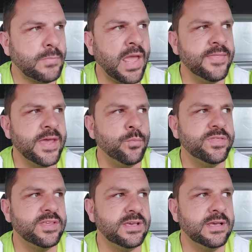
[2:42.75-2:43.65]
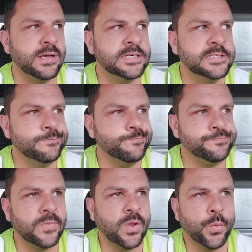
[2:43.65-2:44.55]
And then with the
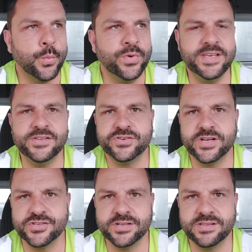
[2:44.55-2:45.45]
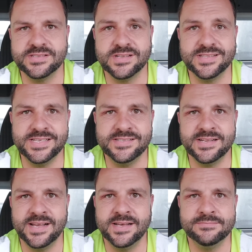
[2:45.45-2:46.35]
introduction of things like the
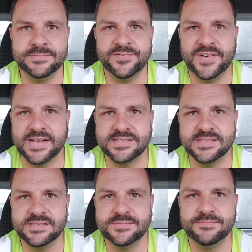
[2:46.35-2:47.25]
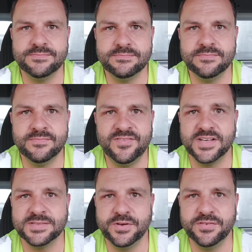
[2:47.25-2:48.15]
internet, faxes,
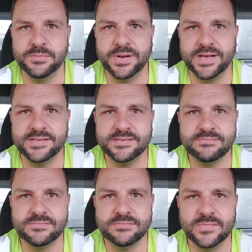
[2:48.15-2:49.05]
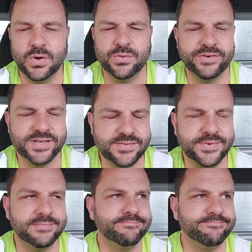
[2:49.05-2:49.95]
fast-moving planes, all the rest of
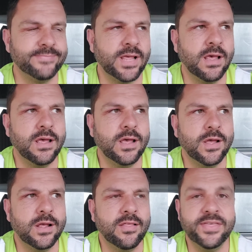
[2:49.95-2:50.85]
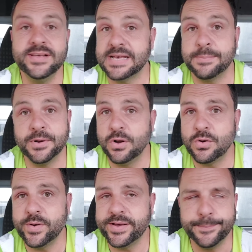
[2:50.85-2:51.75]
it, things happen a
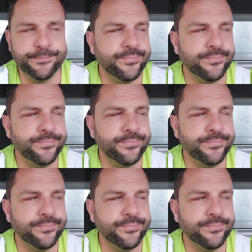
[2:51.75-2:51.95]
lot quicker.